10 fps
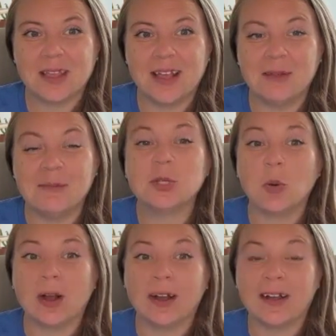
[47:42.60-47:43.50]
I'm
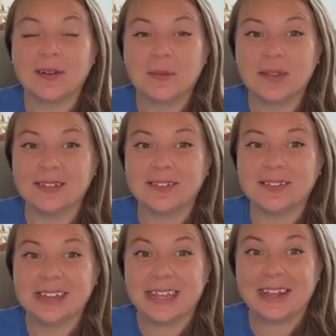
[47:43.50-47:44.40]
sure we'll
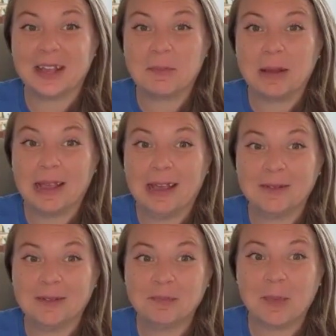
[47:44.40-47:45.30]
link up again.